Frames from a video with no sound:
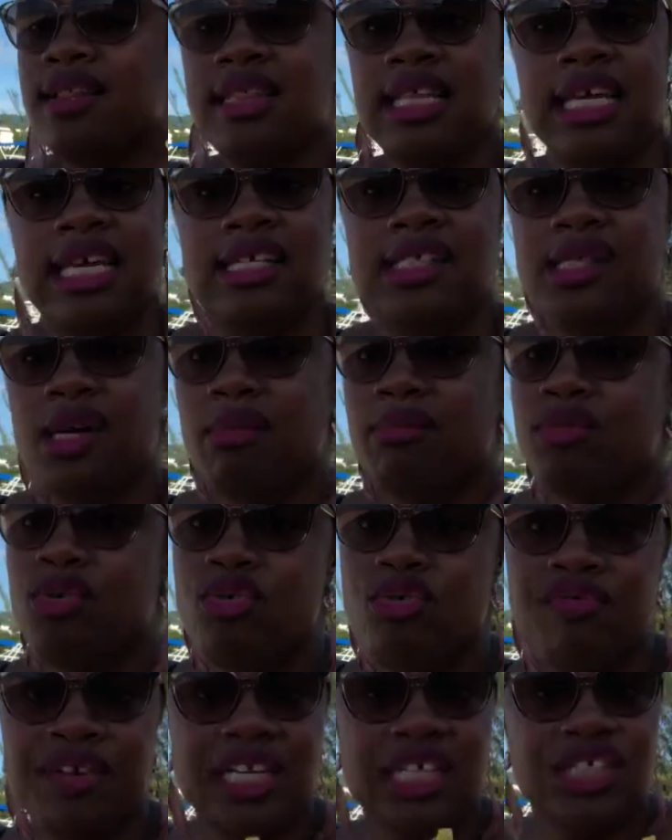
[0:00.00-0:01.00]
Things are
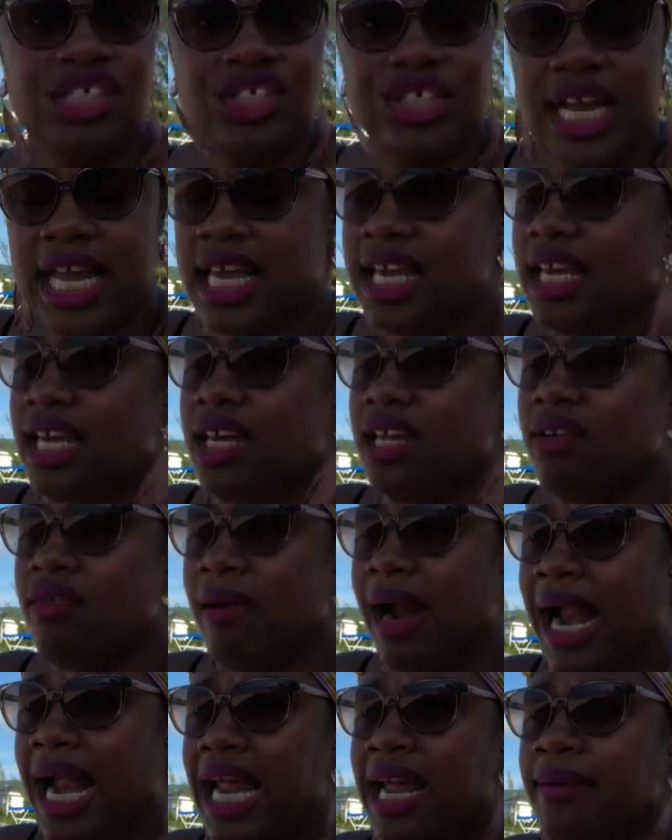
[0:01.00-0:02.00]
moving and shaking,
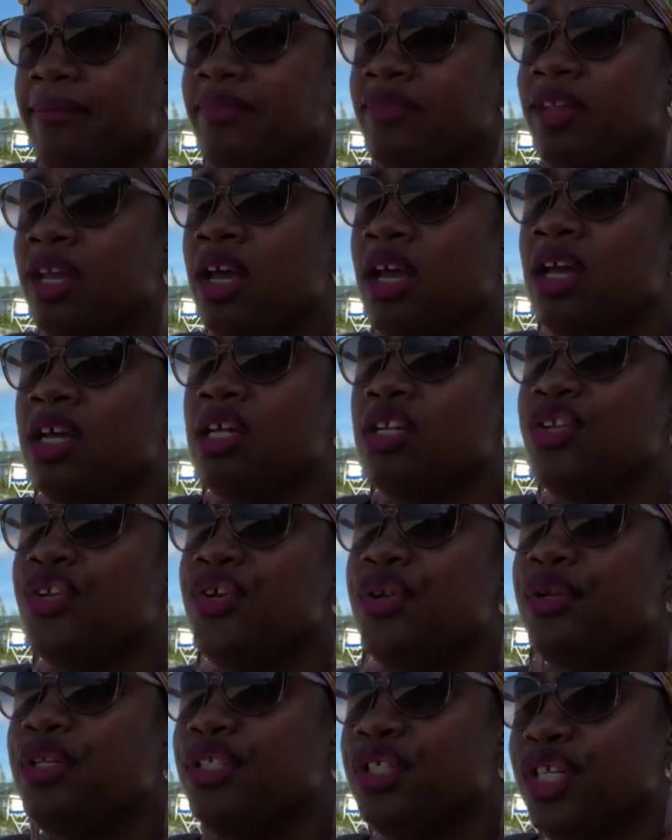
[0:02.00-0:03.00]
right?
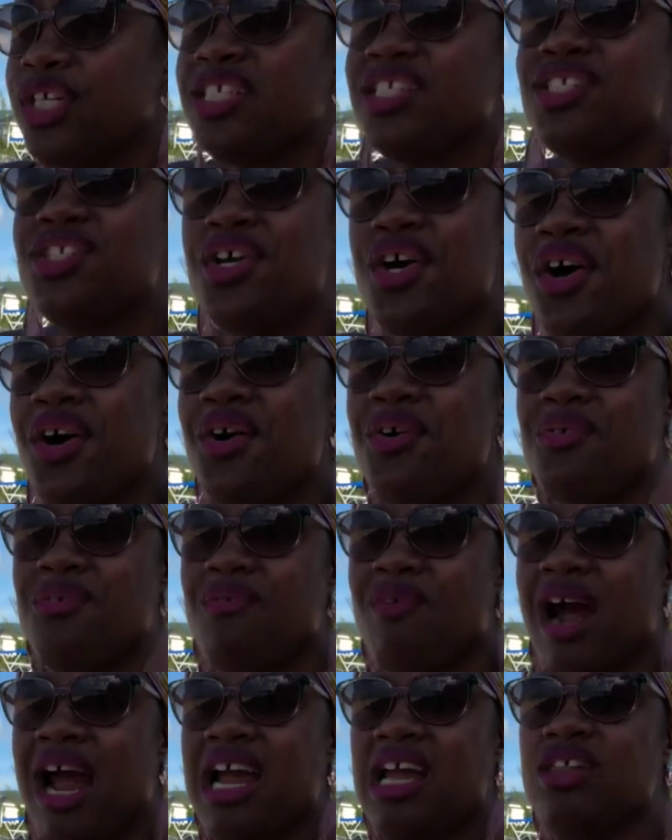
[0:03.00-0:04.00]
Just know,
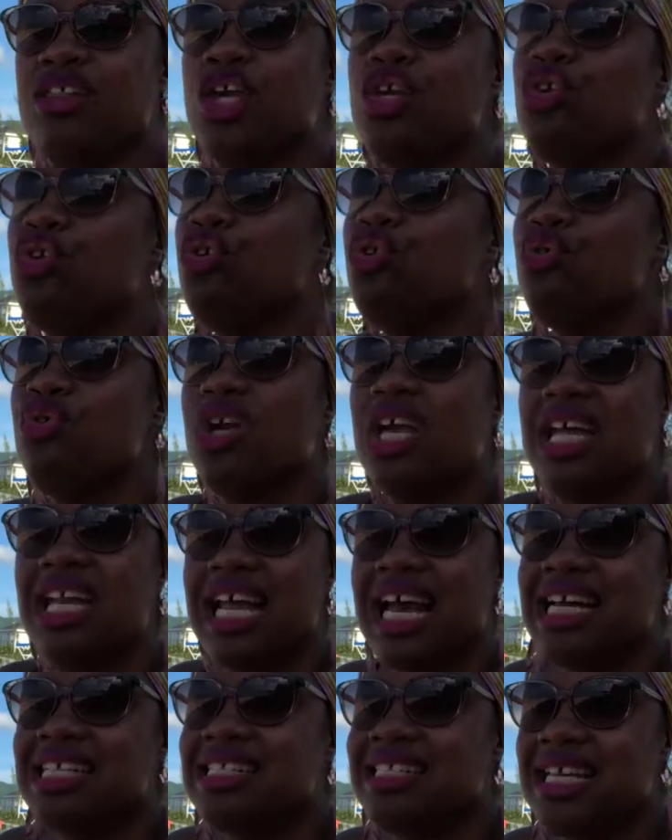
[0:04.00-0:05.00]
right, that you
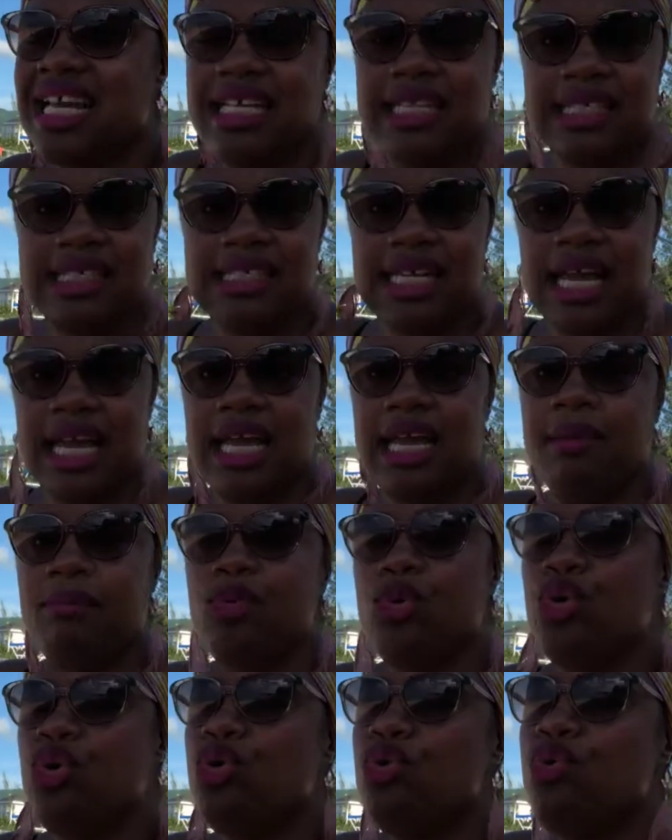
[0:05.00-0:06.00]
cannot stay the same.
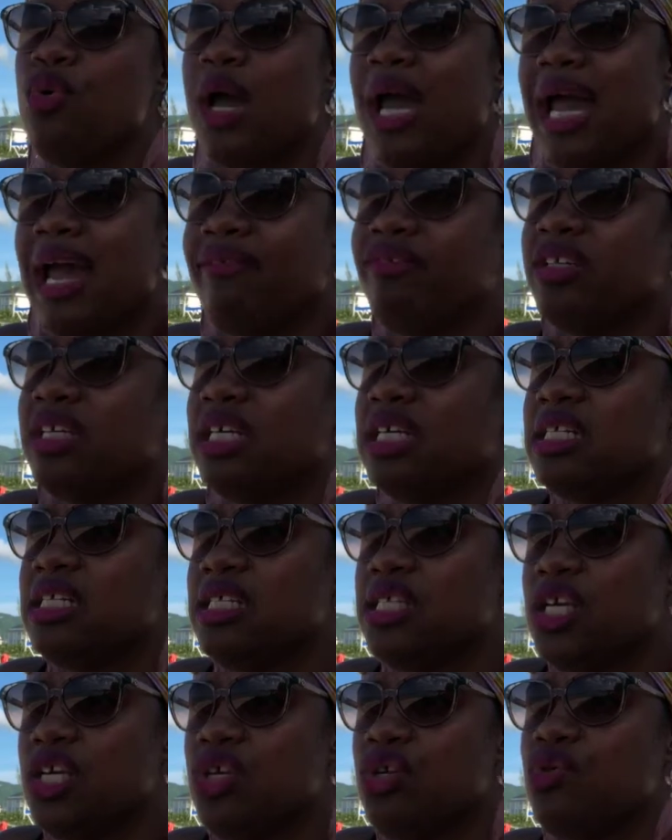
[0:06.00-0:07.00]
You have to
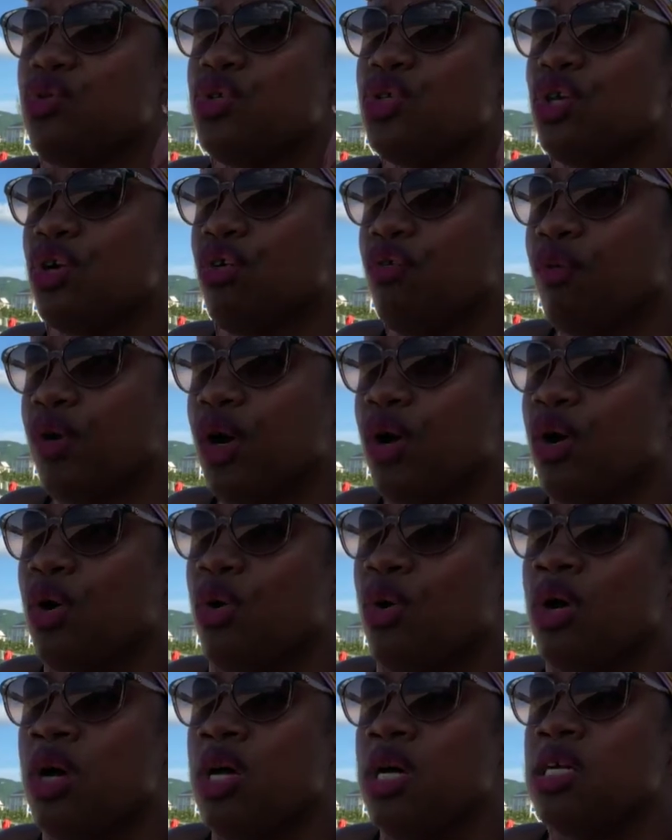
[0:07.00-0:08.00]
continue to
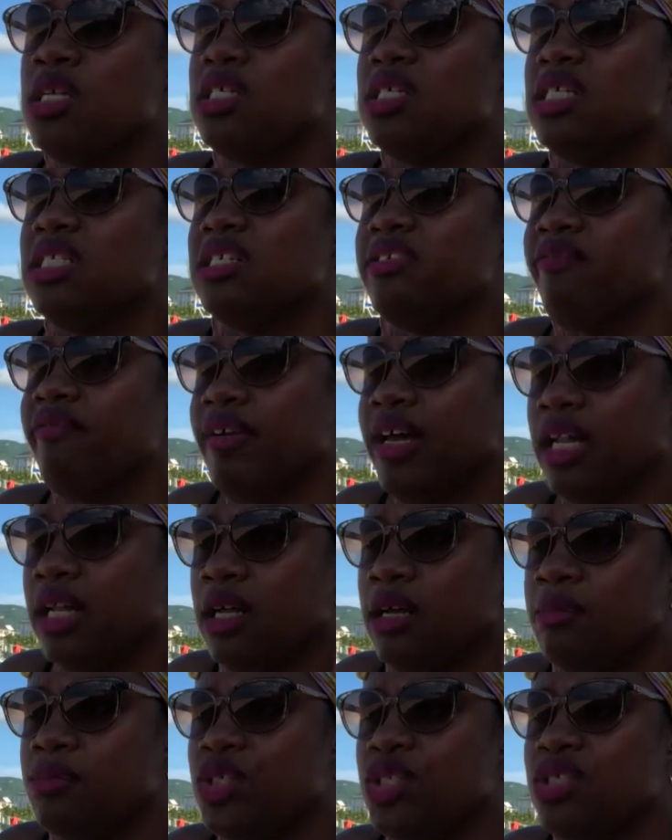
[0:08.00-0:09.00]
grow, to
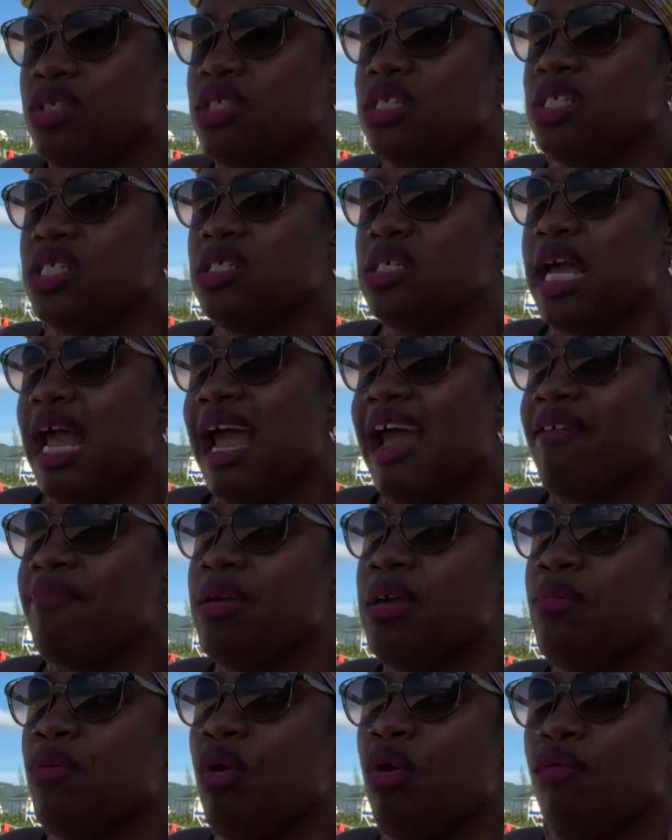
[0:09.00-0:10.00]
develop, to
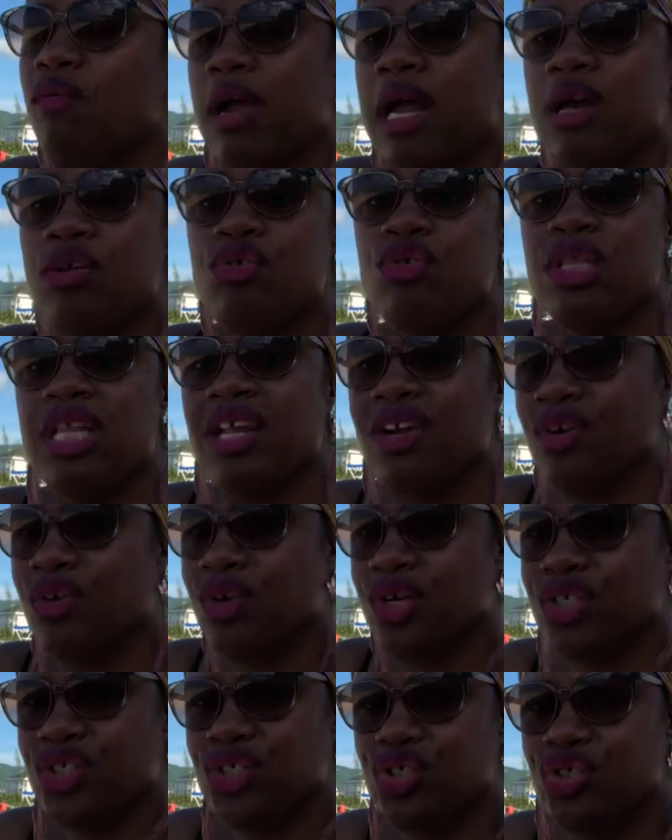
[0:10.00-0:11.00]
have people around you that are
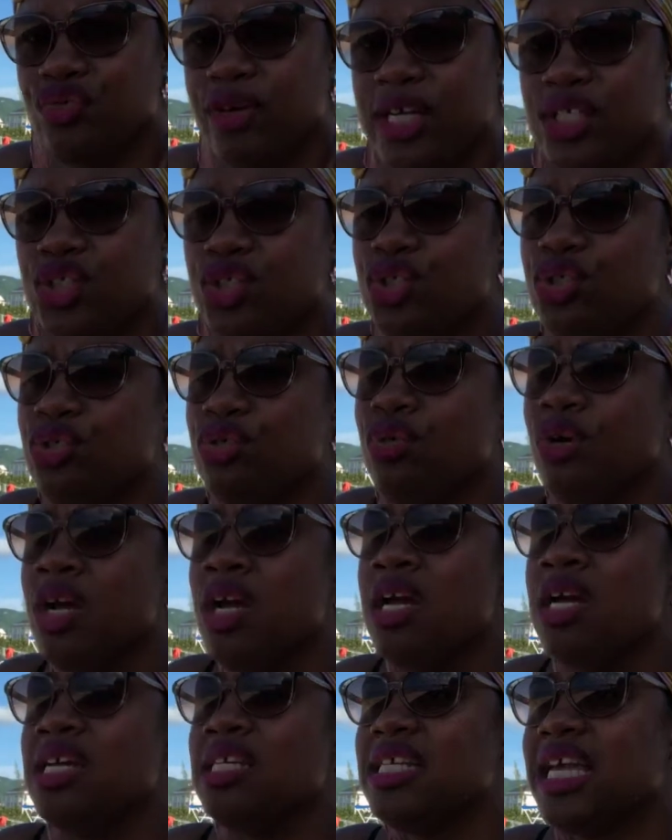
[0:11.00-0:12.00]
going to stretch you,
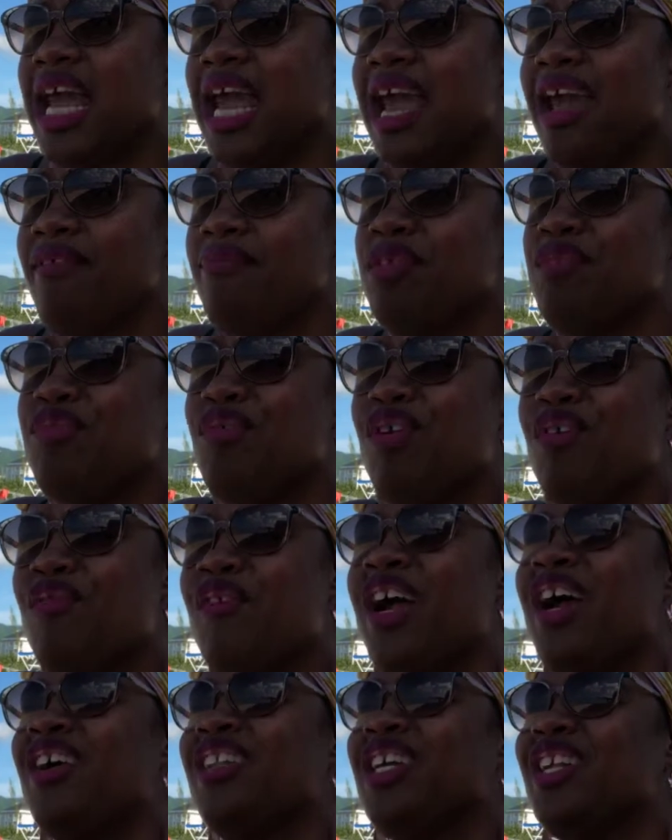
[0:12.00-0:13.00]
to have people
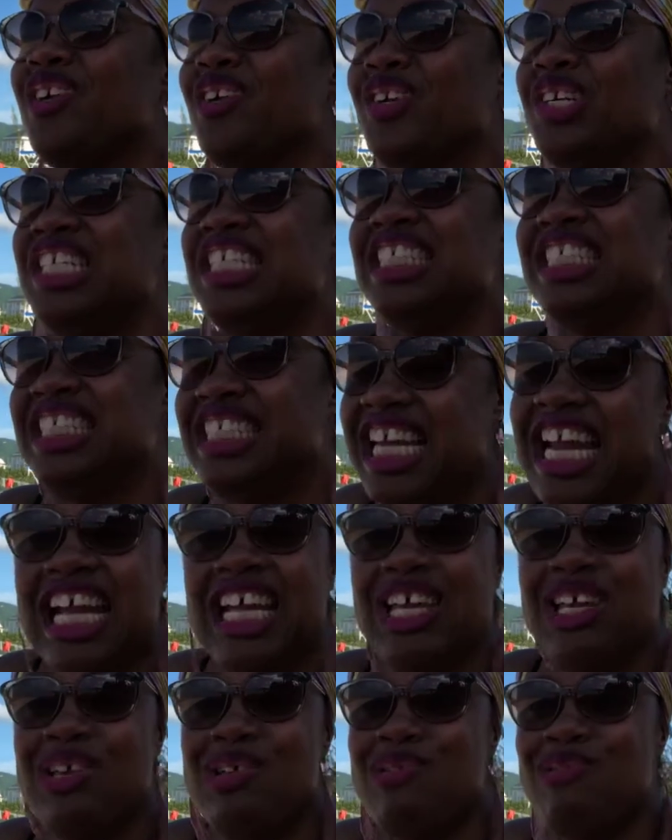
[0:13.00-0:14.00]
around that are going to
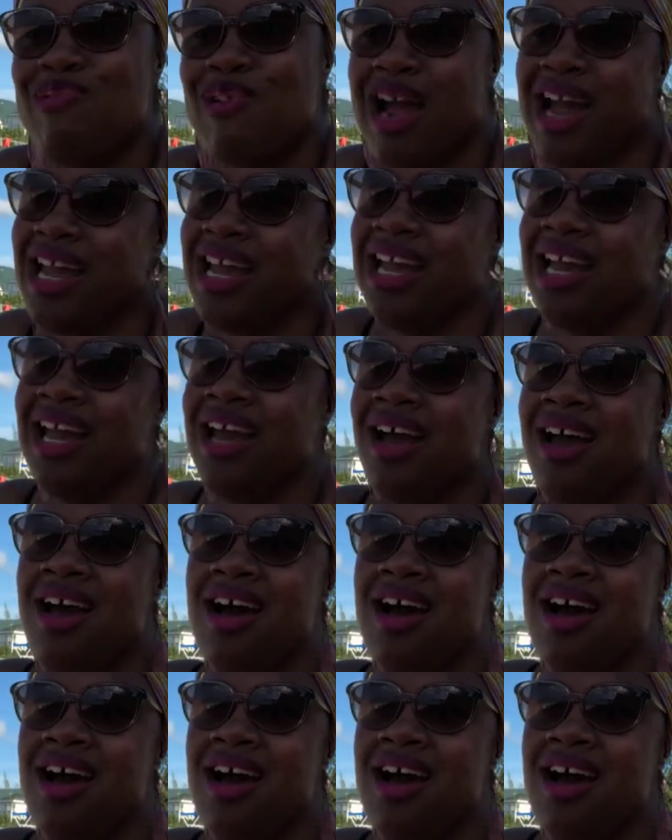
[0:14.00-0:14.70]
check you, right?